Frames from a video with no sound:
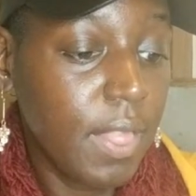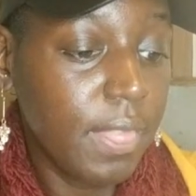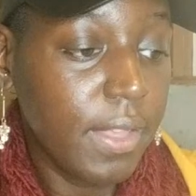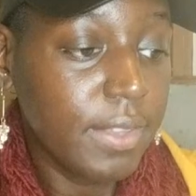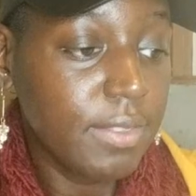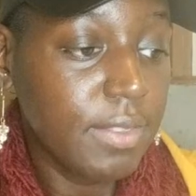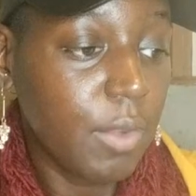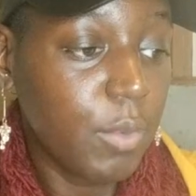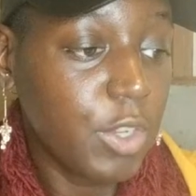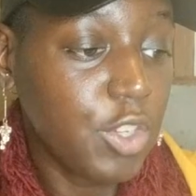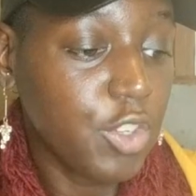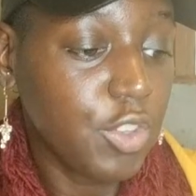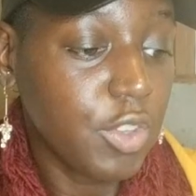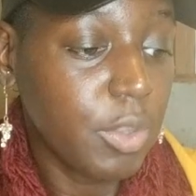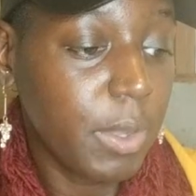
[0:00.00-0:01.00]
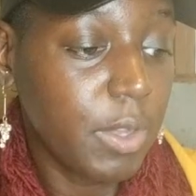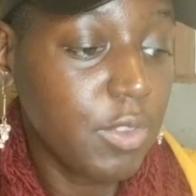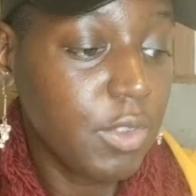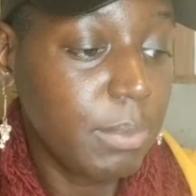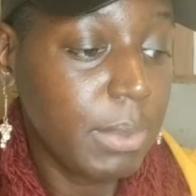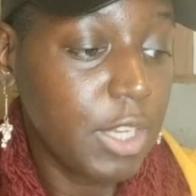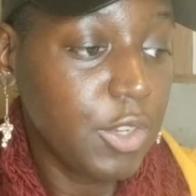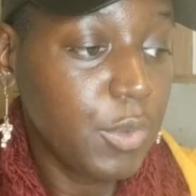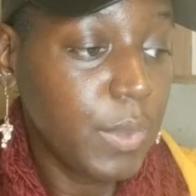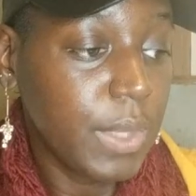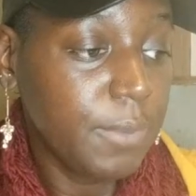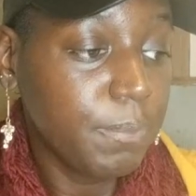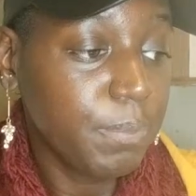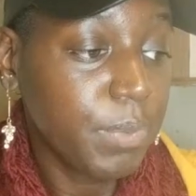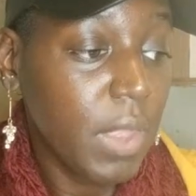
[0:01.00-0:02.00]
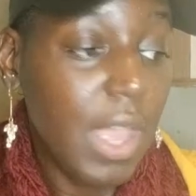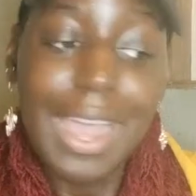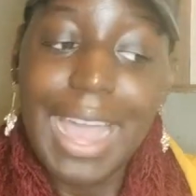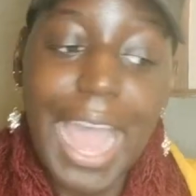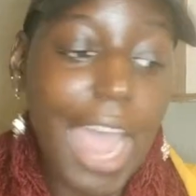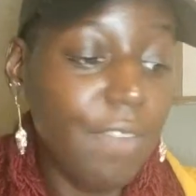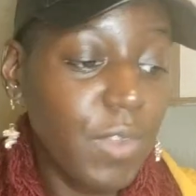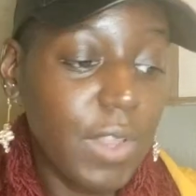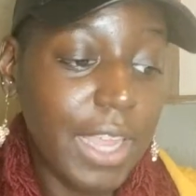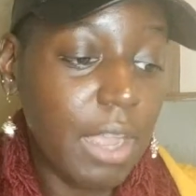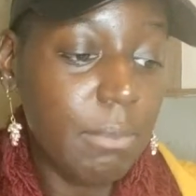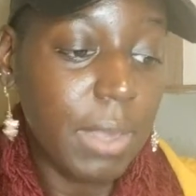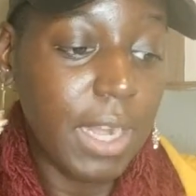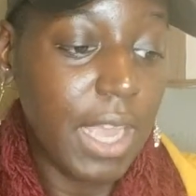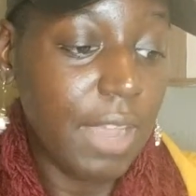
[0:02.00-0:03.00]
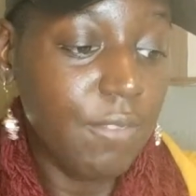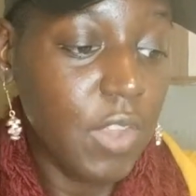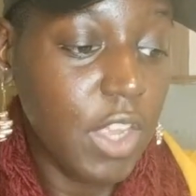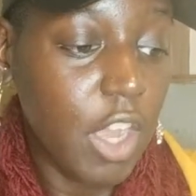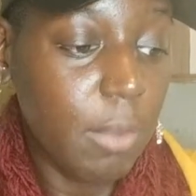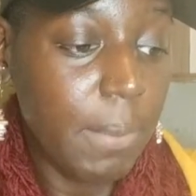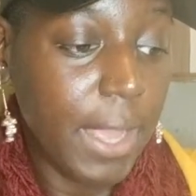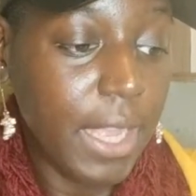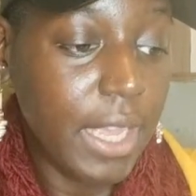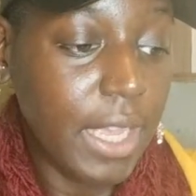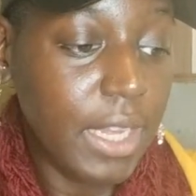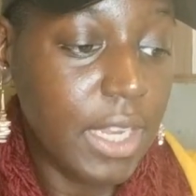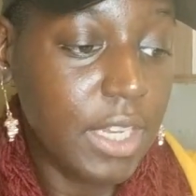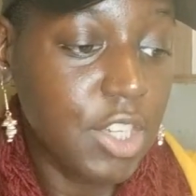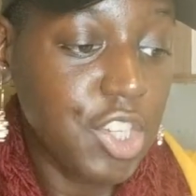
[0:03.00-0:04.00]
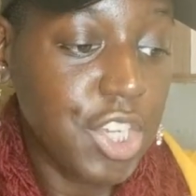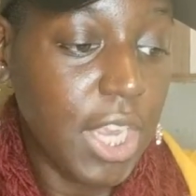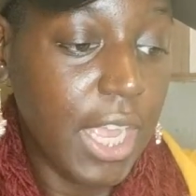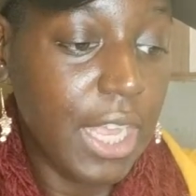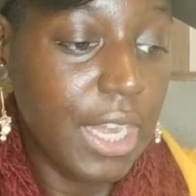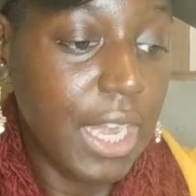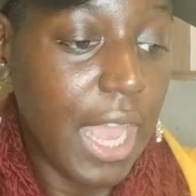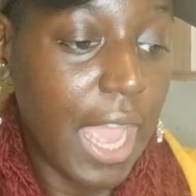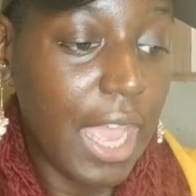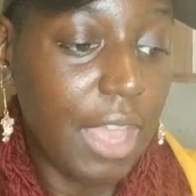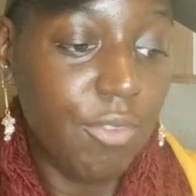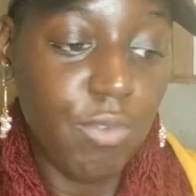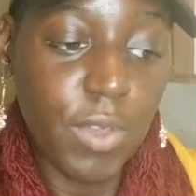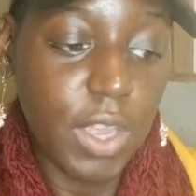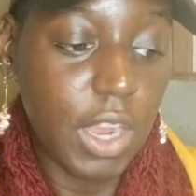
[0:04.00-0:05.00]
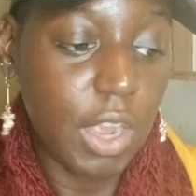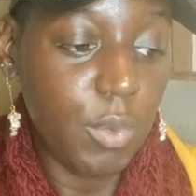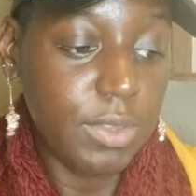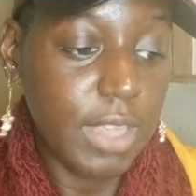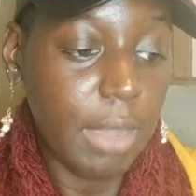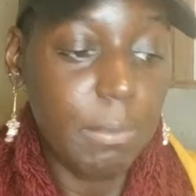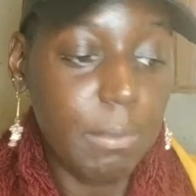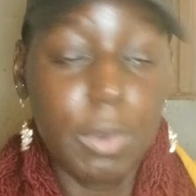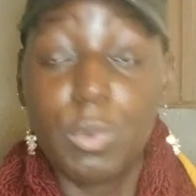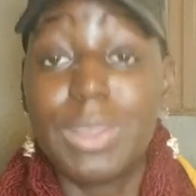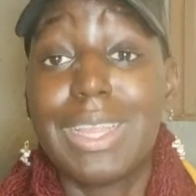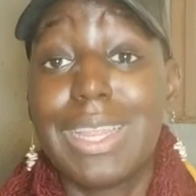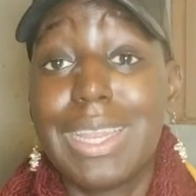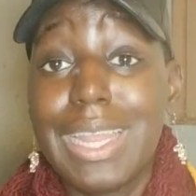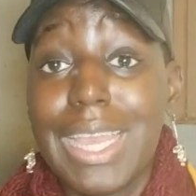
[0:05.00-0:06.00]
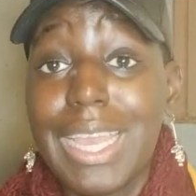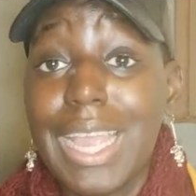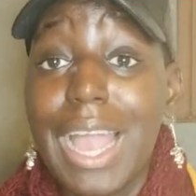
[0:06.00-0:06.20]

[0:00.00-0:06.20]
That's not what you're supposed to be doing. I feel like I'm gonna have to go back in and figure out what's happening with the link.